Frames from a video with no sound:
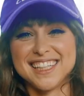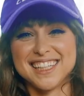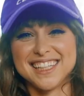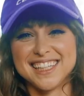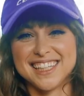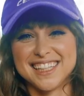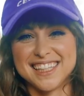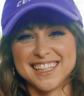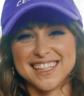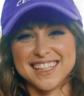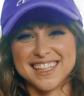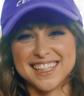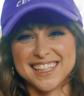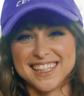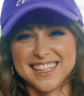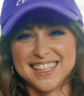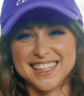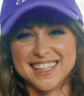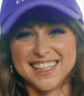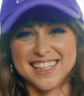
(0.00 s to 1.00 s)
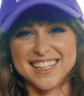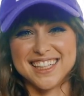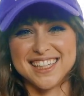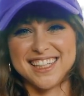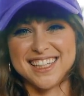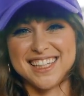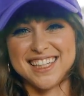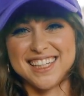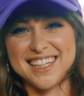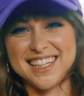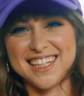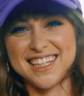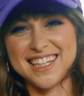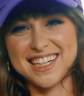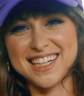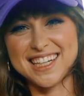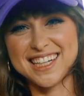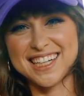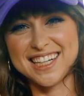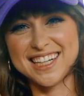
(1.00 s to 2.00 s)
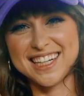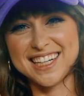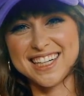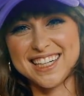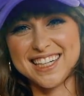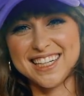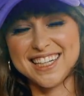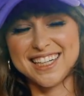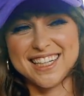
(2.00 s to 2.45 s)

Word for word: What's your favorite song to listen to when you're online?